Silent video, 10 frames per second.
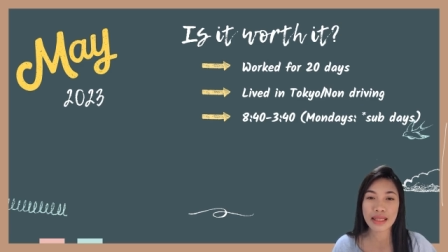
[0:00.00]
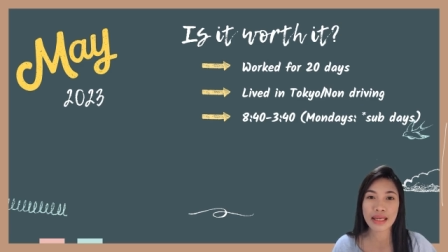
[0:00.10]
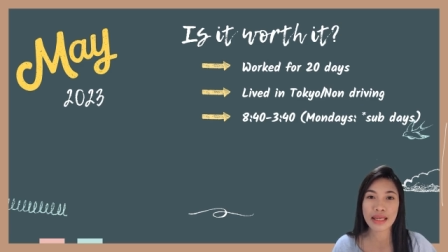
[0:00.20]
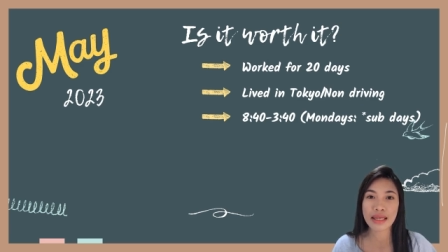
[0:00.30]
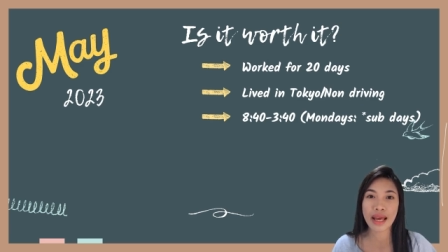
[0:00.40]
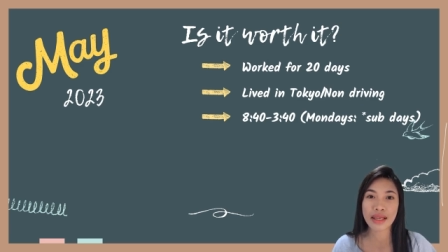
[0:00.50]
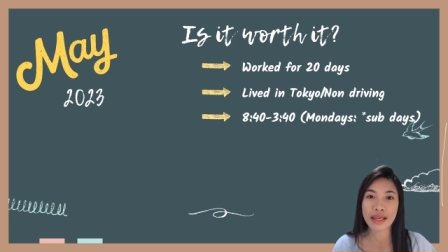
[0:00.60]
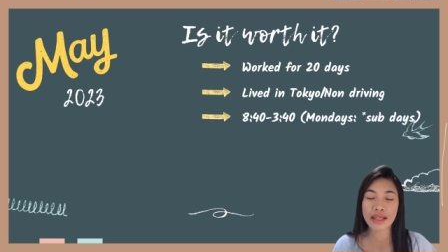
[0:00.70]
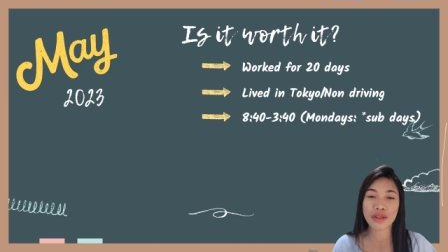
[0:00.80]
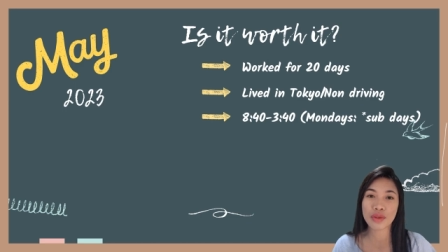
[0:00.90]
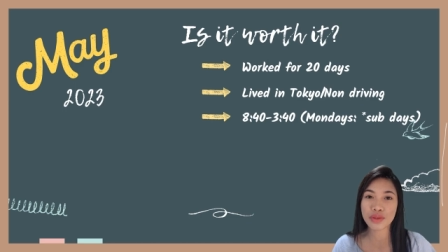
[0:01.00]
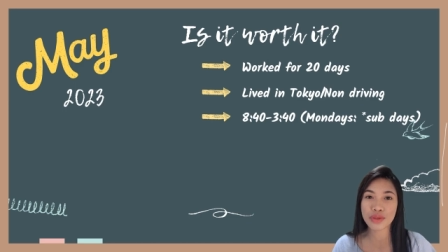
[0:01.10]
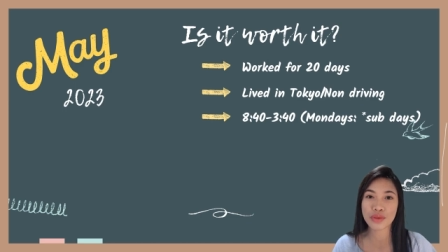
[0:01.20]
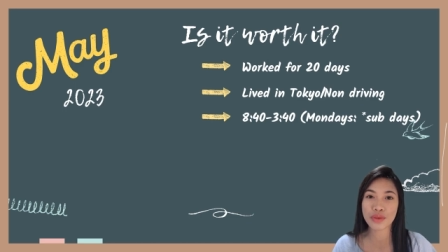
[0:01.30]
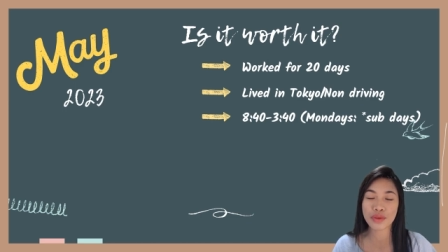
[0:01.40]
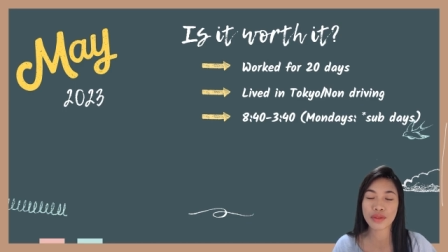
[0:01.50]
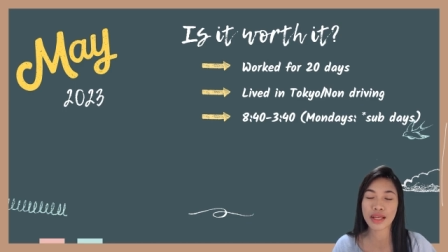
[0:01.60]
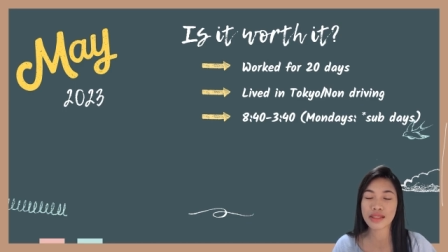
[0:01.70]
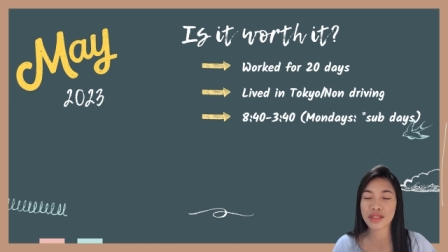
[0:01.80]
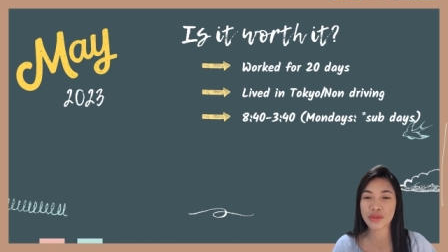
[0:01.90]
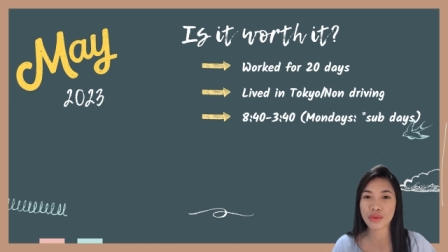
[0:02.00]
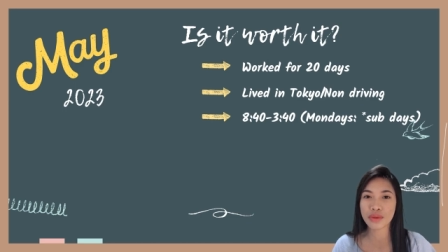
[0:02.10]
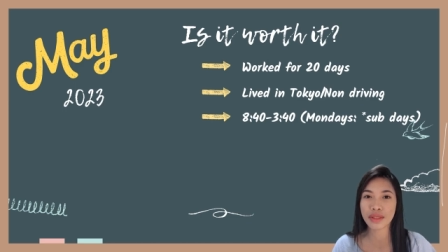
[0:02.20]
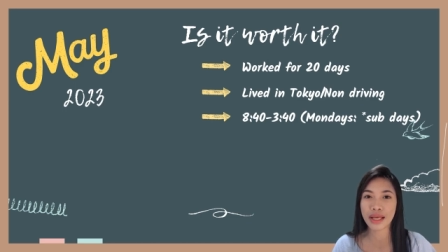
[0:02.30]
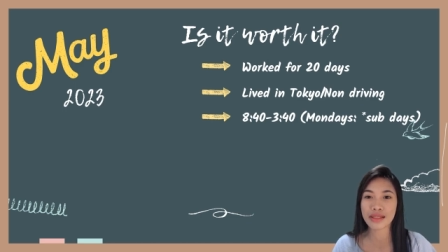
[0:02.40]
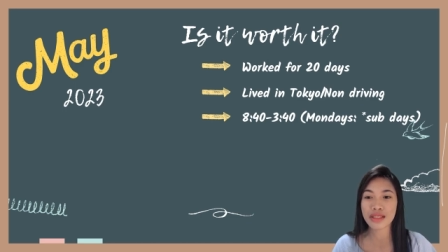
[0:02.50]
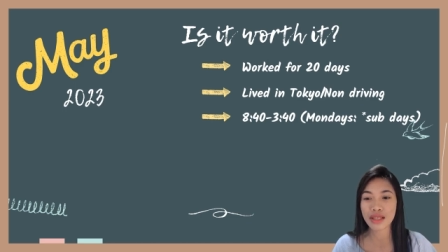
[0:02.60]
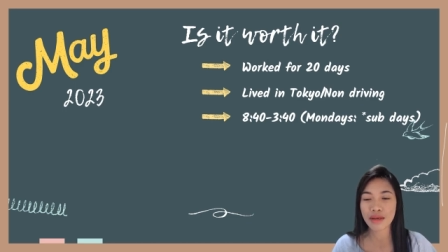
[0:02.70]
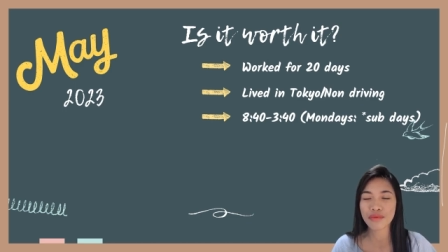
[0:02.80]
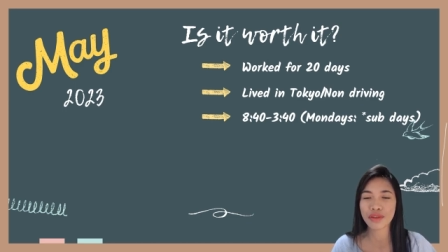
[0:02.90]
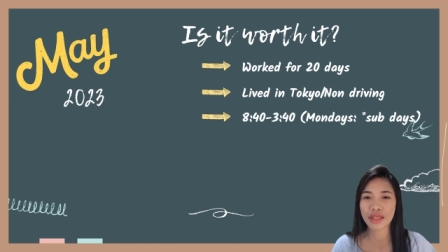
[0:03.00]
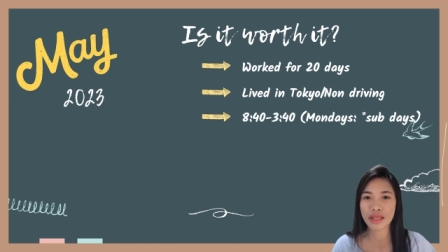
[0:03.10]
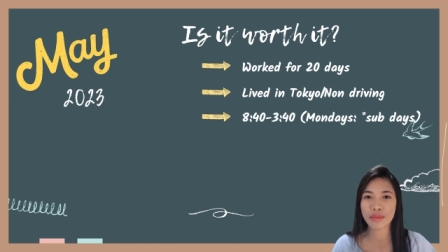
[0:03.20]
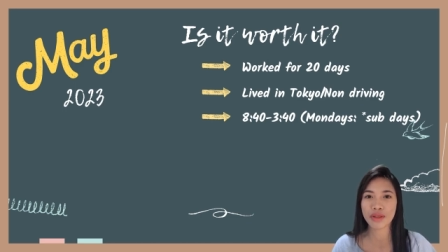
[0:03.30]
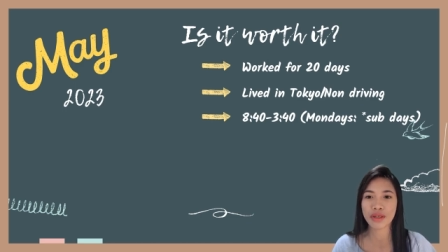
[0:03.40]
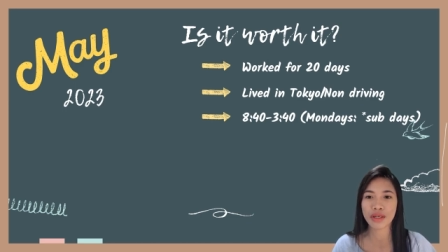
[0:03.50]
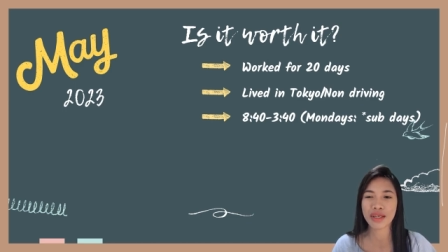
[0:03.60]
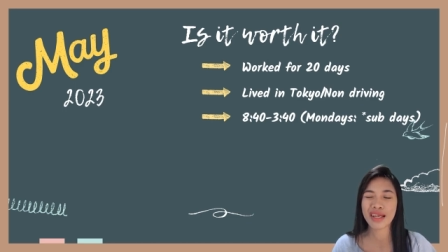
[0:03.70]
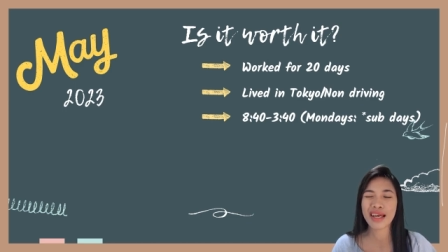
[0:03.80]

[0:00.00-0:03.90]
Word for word: then I can go to that school and sub for him or her.